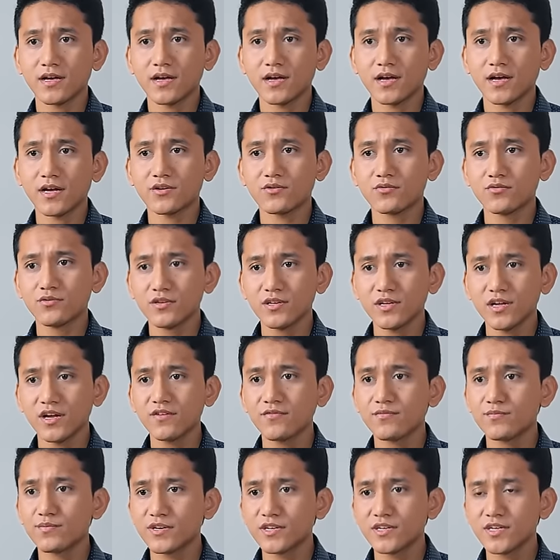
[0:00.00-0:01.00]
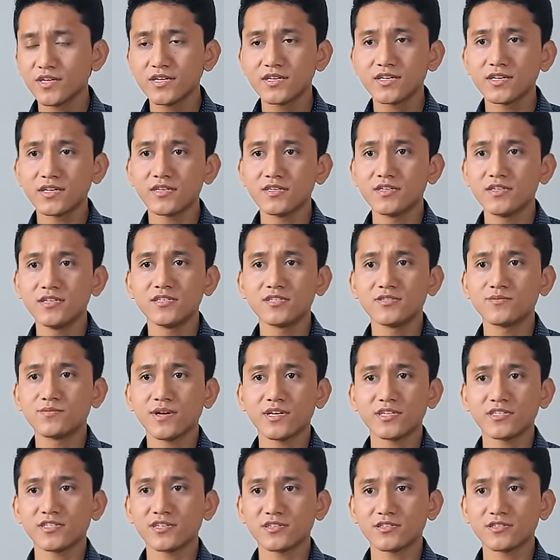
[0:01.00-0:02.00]
I couldn't have predicted these
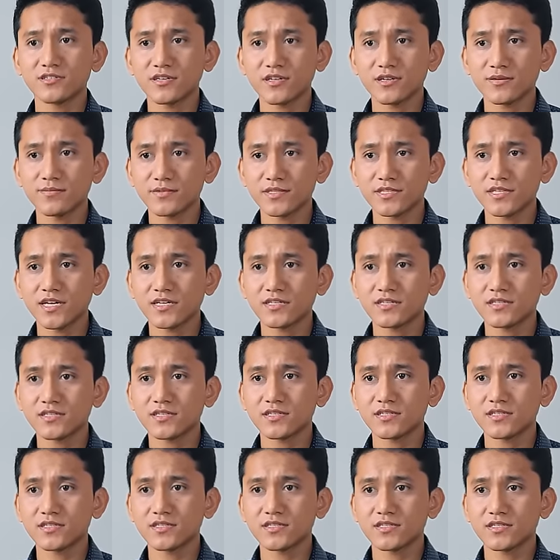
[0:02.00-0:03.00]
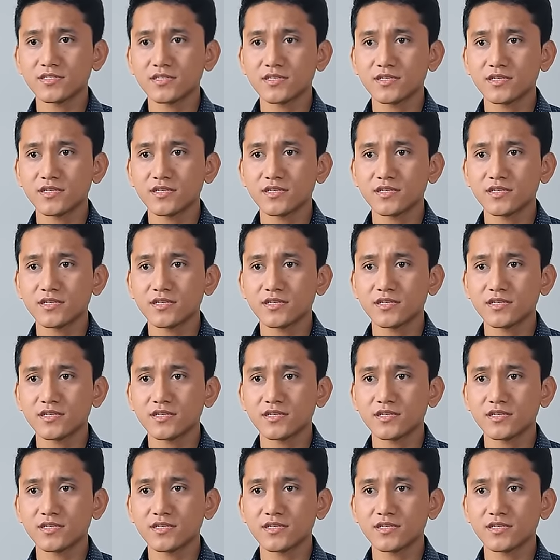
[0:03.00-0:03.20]
special circumstances.